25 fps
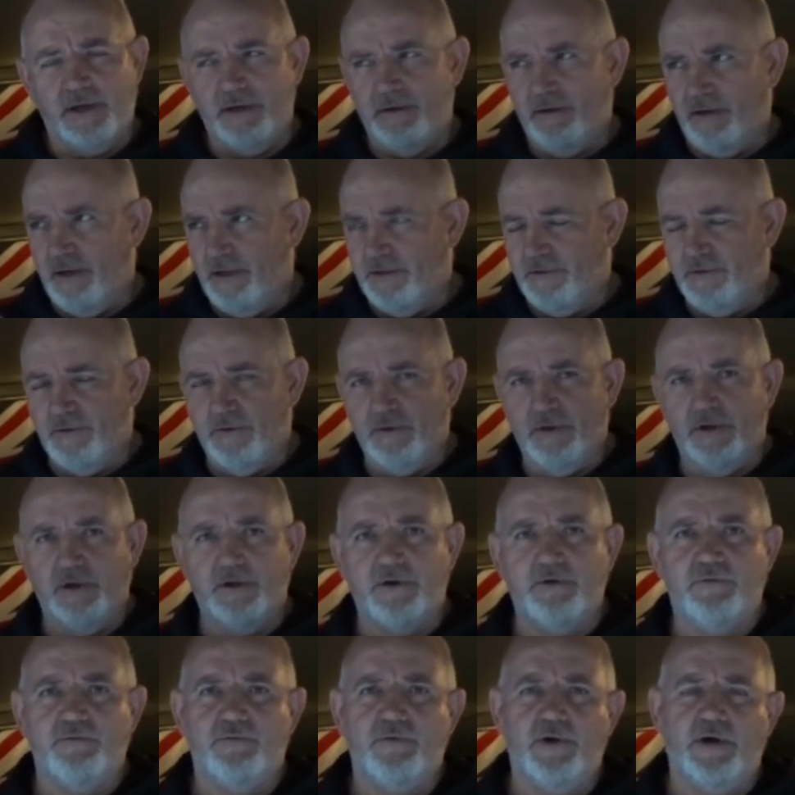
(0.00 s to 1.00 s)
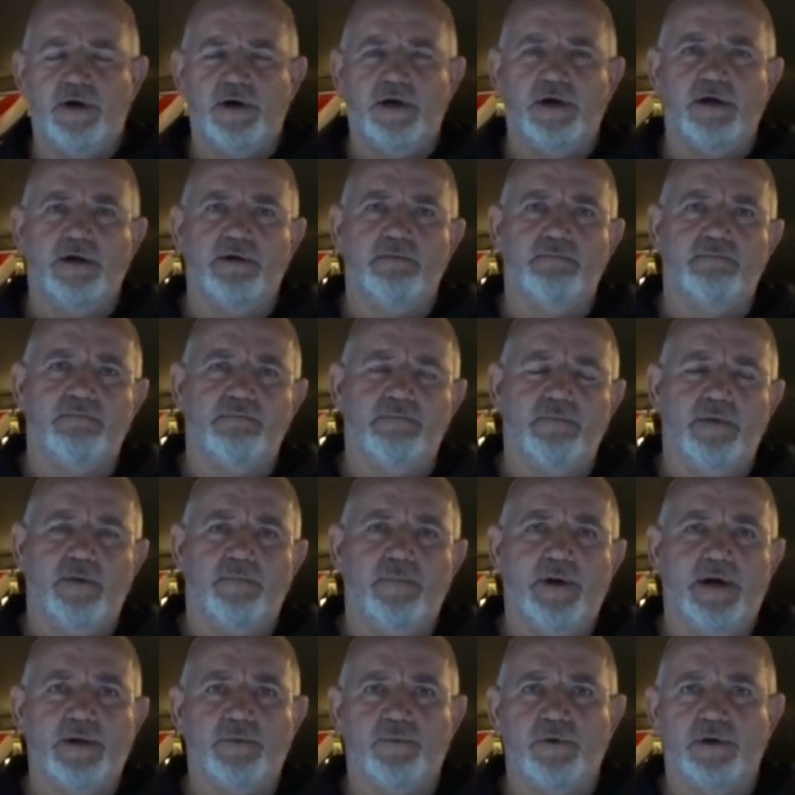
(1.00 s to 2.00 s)
I do a lot of
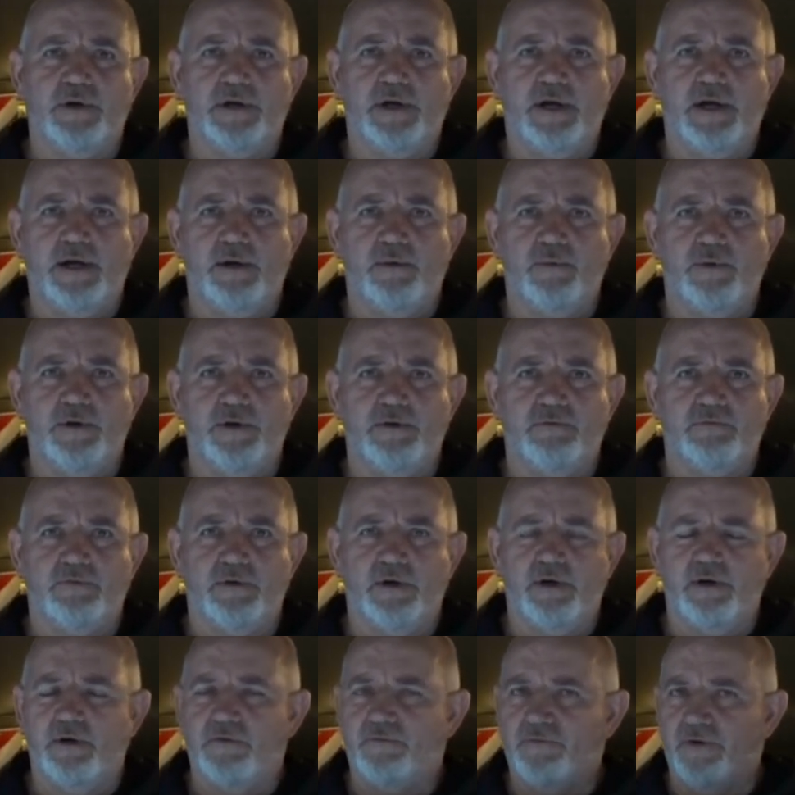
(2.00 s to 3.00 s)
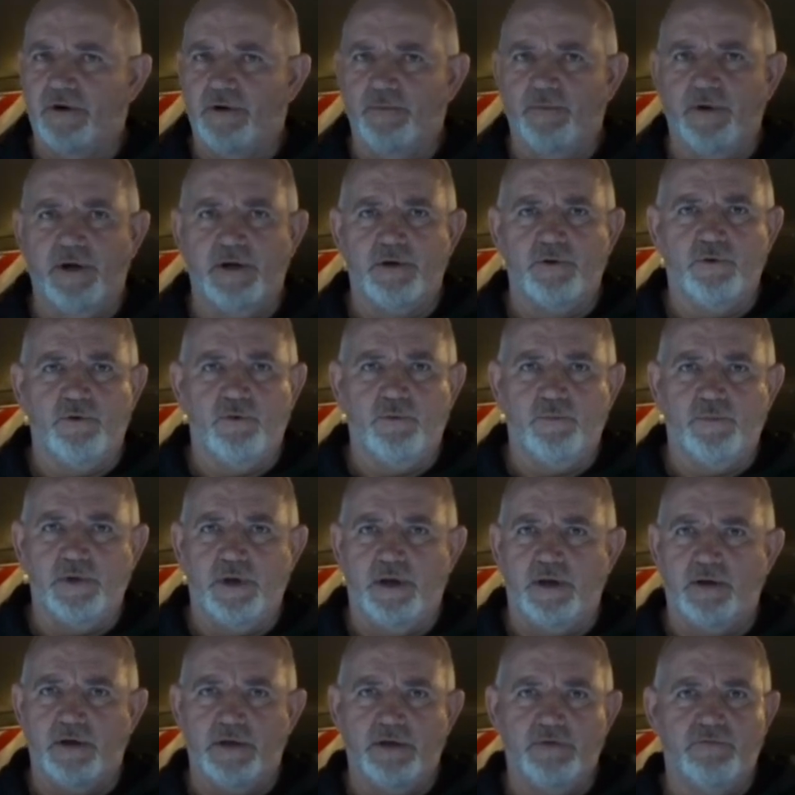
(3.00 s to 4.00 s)
pad work now with a friend of mine called
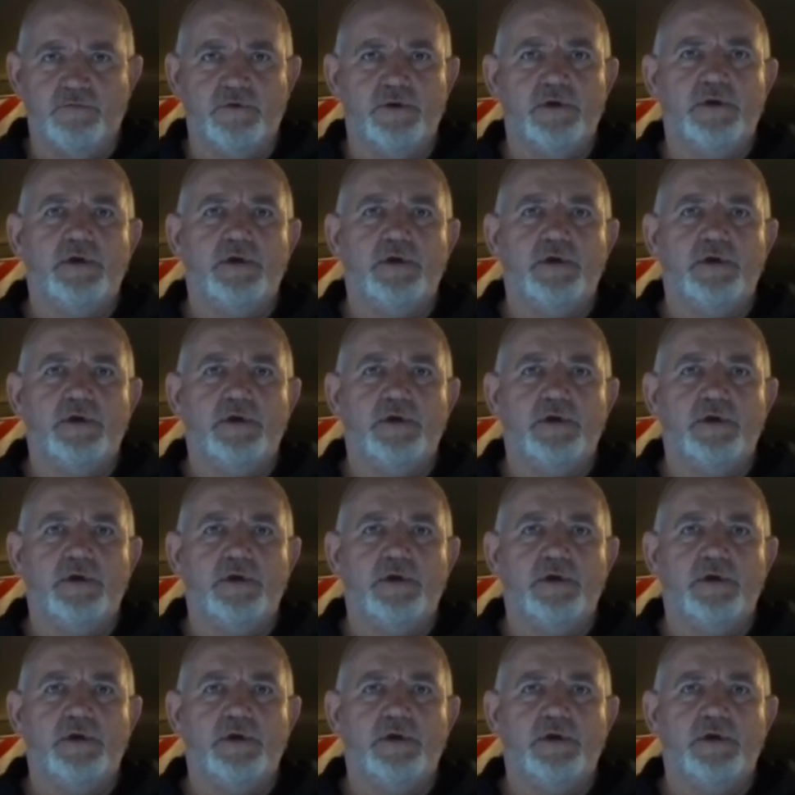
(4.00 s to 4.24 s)
Pierre-Yves,